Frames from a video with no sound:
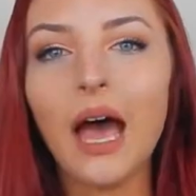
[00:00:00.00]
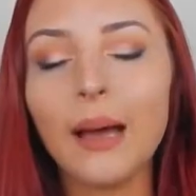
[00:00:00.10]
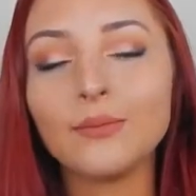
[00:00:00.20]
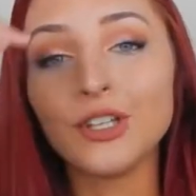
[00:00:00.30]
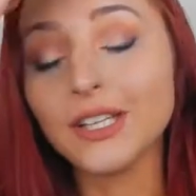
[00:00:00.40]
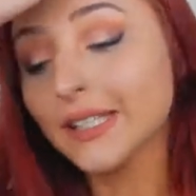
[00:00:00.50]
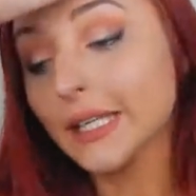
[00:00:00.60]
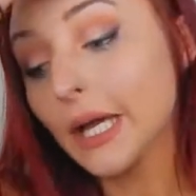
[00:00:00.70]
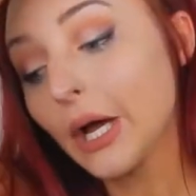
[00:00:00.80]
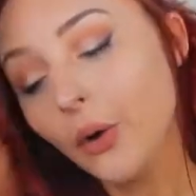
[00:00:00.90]
I'm just
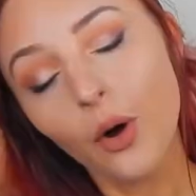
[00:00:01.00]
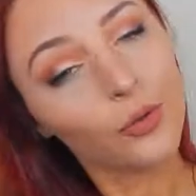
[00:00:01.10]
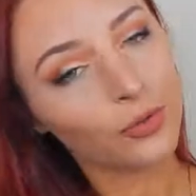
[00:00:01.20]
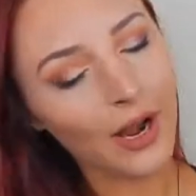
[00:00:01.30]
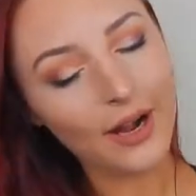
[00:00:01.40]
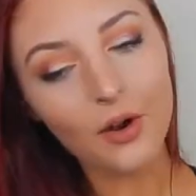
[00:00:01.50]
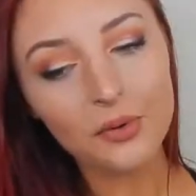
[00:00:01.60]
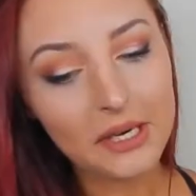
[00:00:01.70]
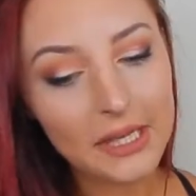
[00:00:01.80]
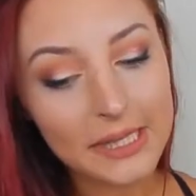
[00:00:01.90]
gonna go right
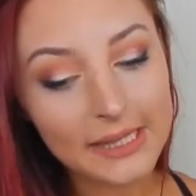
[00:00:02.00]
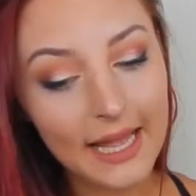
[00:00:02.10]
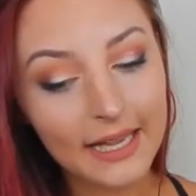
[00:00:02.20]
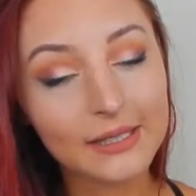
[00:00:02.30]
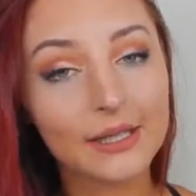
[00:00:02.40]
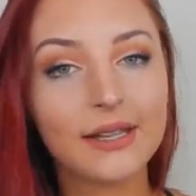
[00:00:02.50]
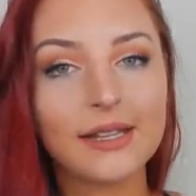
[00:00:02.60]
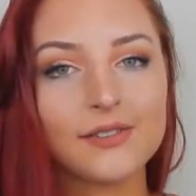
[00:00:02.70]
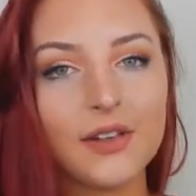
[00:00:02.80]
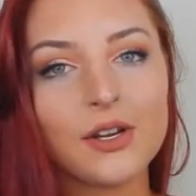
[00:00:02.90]
on into this thing so that
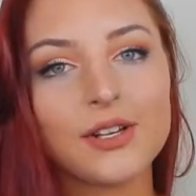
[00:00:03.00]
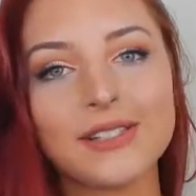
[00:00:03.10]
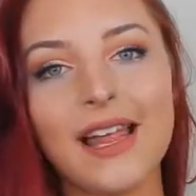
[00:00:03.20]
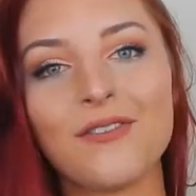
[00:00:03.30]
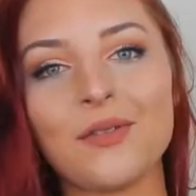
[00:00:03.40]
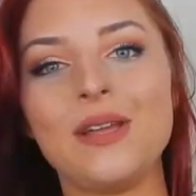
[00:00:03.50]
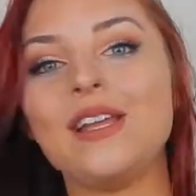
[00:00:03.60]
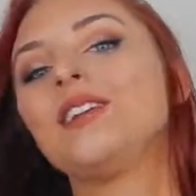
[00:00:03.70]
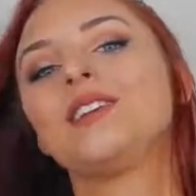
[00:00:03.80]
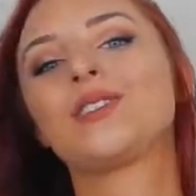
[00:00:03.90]
this video doesn't have to
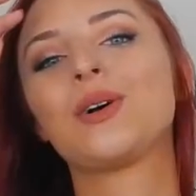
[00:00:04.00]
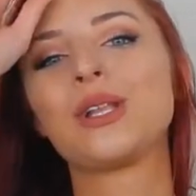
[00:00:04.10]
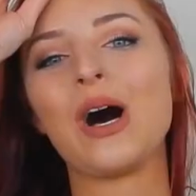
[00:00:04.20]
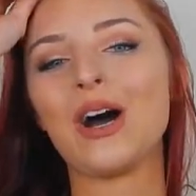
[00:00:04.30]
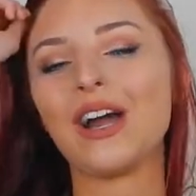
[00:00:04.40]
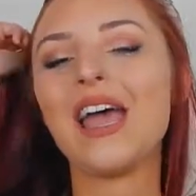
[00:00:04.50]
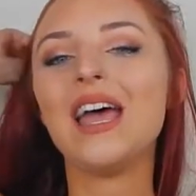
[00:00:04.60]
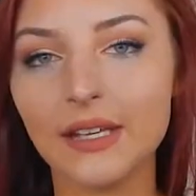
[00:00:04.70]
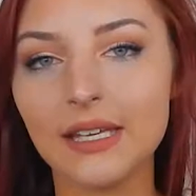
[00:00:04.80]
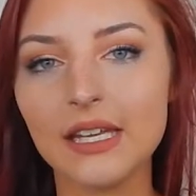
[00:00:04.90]
be so long.
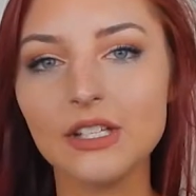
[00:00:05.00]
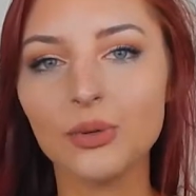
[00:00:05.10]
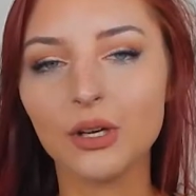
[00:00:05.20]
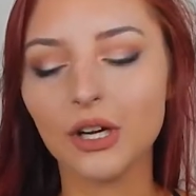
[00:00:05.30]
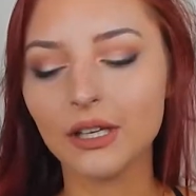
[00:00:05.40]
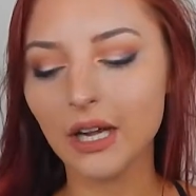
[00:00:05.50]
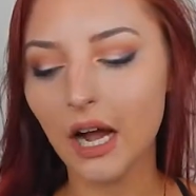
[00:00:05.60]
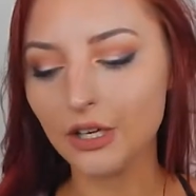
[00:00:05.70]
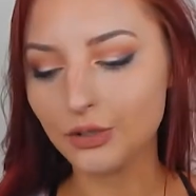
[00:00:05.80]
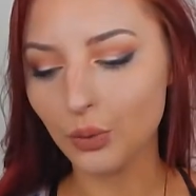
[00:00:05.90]
The key to a good
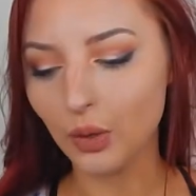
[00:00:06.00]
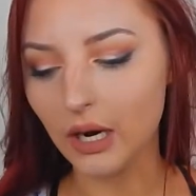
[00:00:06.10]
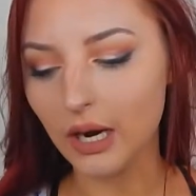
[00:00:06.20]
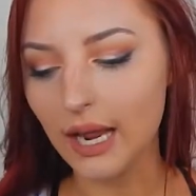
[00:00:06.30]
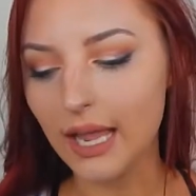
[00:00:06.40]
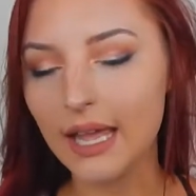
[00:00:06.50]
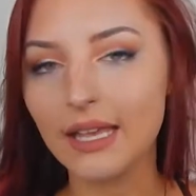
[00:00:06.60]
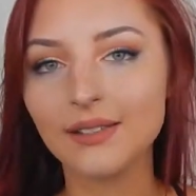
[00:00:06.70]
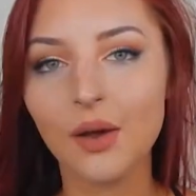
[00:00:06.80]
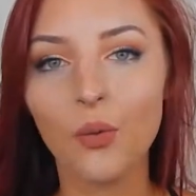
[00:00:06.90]
contour
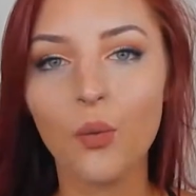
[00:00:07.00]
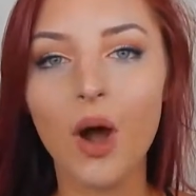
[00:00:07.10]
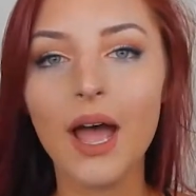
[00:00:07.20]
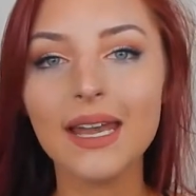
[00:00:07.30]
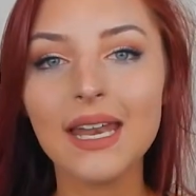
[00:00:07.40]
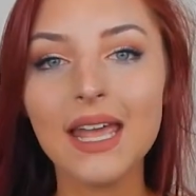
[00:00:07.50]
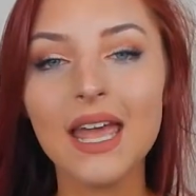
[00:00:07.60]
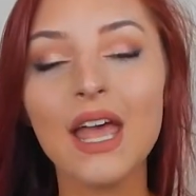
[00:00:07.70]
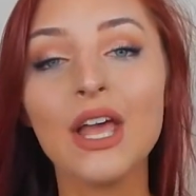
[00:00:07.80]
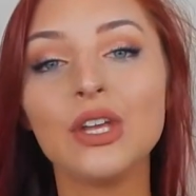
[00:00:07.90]
is 1,
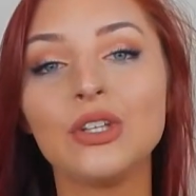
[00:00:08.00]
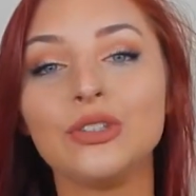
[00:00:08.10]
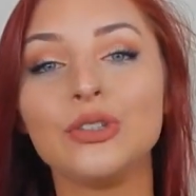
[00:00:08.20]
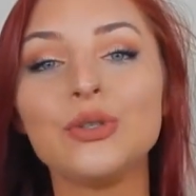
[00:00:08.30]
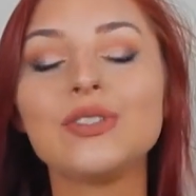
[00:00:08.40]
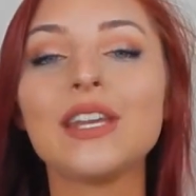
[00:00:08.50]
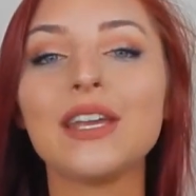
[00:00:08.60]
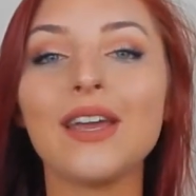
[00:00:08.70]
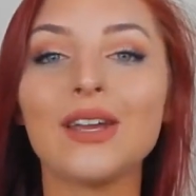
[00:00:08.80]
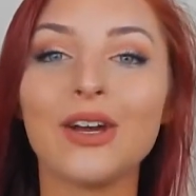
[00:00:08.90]

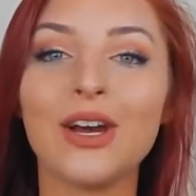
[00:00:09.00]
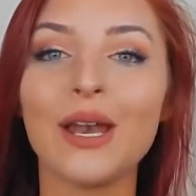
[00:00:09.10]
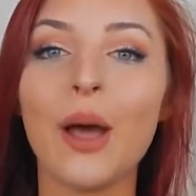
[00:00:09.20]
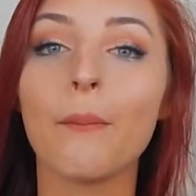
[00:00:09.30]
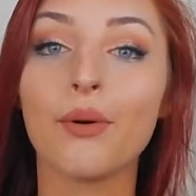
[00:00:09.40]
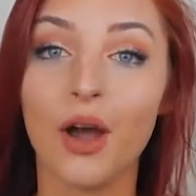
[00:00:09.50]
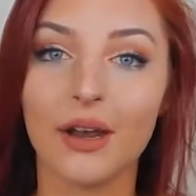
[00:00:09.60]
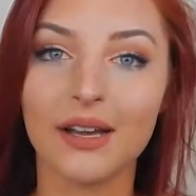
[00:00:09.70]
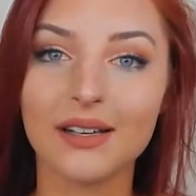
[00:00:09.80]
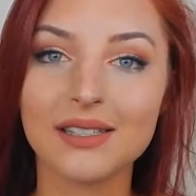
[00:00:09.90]
using good
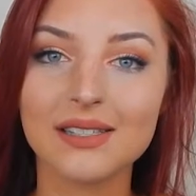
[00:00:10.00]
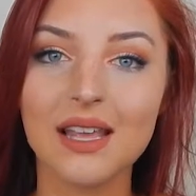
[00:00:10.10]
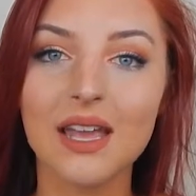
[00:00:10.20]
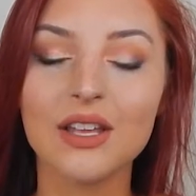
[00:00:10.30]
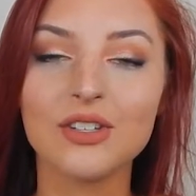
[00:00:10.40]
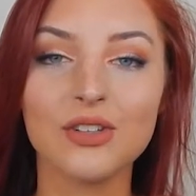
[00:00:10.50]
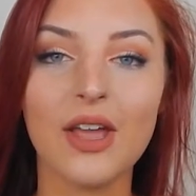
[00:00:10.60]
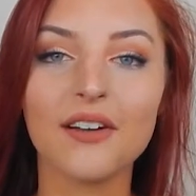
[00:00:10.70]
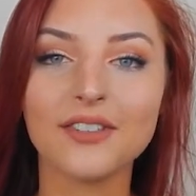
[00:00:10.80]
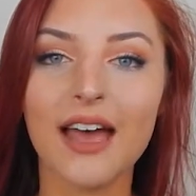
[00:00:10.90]
products. So
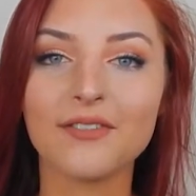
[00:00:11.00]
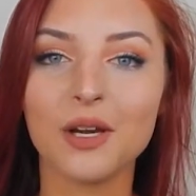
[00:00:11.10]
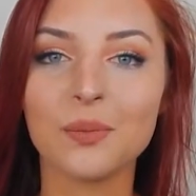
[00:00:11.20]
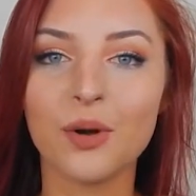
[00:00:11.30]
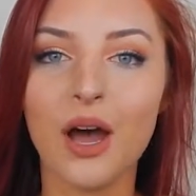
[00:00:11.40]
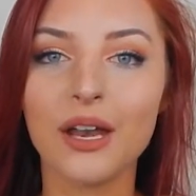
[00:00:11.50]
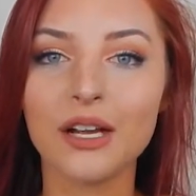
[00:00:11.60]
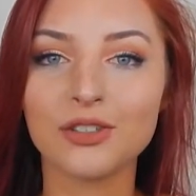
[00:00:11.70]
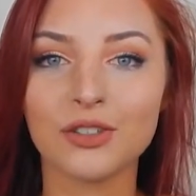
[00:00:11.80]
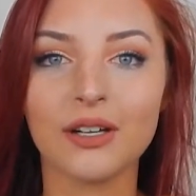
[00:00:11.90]
you have to have good
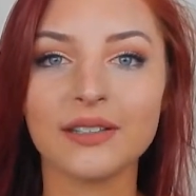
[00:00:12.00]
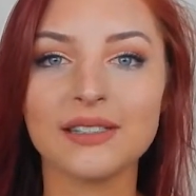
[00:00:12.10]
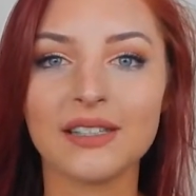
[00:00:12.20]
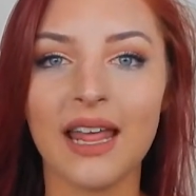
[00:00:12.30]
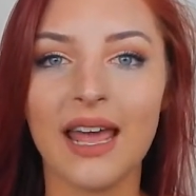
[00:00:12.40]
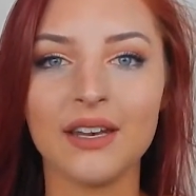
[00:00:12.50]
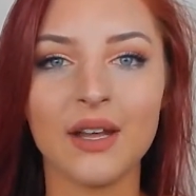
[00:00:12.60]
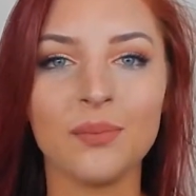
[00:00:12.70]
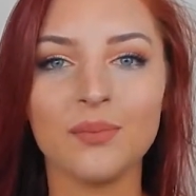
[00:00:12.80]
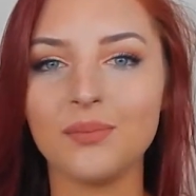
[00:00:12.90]
products or else it's gonna end
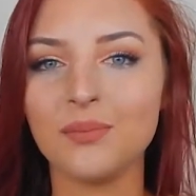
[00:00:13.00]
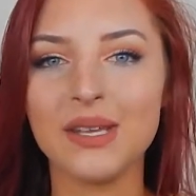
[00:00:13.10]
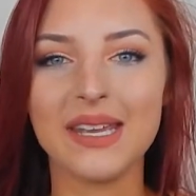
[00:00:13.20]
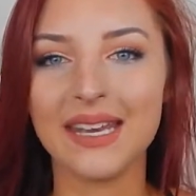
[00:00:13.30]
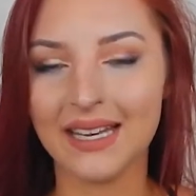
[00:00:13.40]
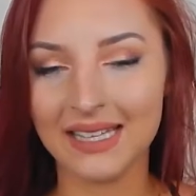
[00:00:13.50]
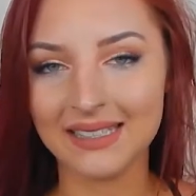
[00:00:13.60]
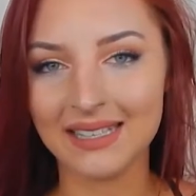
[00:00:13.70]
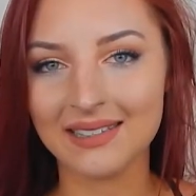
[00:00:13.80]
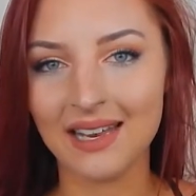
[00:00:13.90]
up being
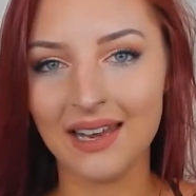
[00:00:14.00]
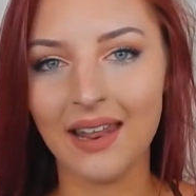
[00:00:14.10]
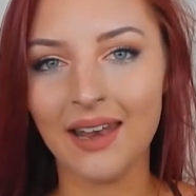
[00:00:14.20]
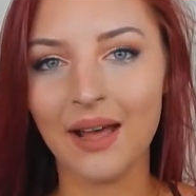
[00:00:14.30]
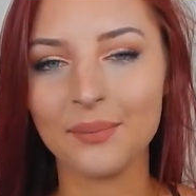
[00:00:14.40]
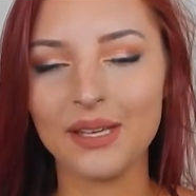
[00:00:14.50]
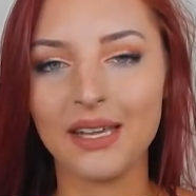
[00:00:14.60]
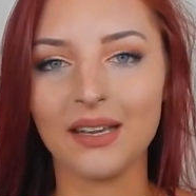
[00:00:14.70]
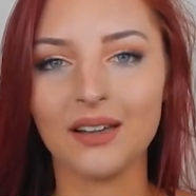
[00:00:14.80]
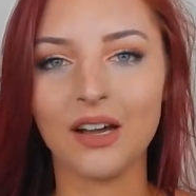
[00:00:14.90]
inconsistent and not
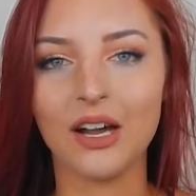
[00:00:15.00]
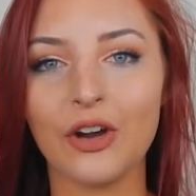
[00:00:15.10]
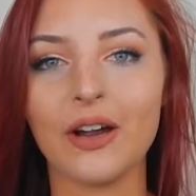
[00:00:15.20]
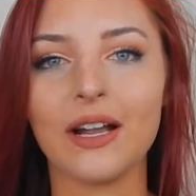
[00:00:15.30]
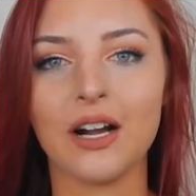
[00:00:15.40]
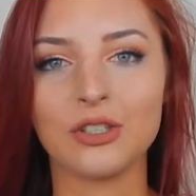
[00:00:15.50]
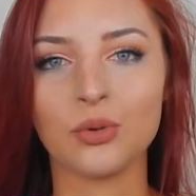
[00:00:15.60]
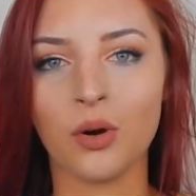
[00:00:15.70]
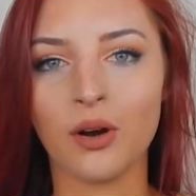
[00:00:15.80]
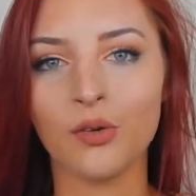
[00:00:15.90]
being great
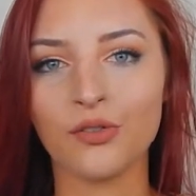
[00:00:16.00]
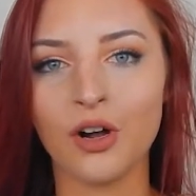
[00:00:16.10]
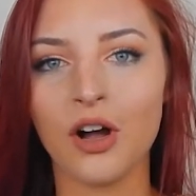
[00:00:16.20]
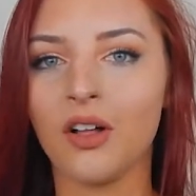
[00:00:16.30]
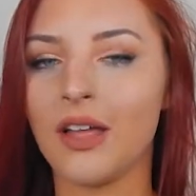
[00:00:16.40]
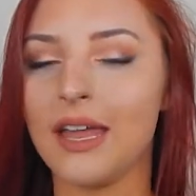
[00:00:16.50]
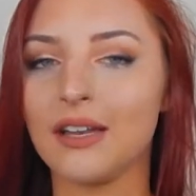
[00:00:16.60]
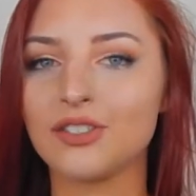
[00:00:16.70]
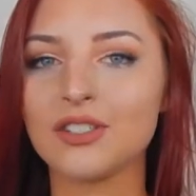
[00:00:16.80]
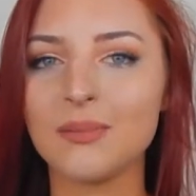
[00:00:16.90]
contour overall,
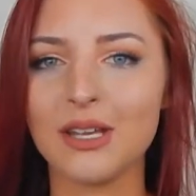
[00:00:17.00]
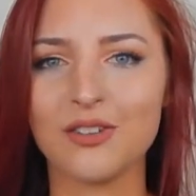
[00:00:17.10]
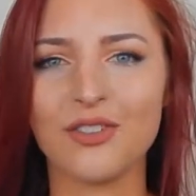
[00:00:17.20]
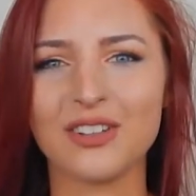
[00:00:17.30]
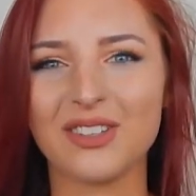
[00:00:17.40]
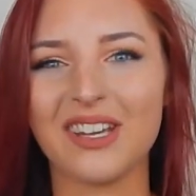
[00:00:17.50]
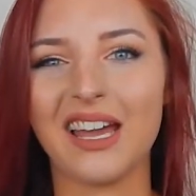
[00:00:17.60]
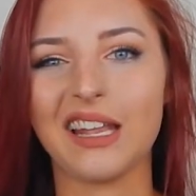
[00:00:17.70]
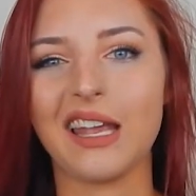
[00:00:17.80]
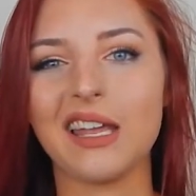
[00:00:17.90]
and it's just gonna make your face look
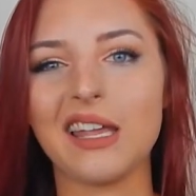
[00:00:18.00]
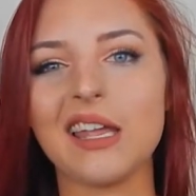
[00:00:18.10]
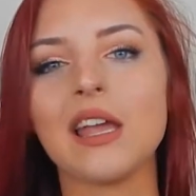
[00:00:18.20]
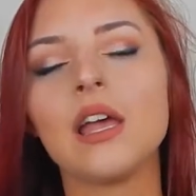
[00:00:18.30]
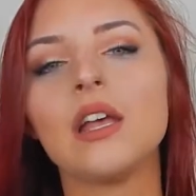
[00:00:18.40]
kind of cakey.